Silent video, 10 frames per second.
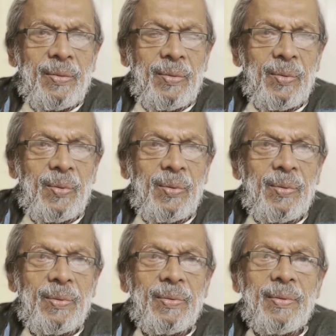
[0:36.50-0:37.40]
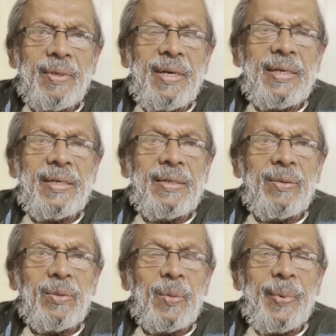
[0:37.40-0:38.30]
to get
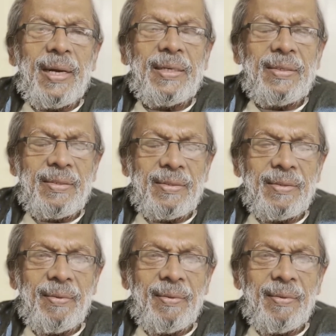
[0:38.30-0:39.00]
into the practice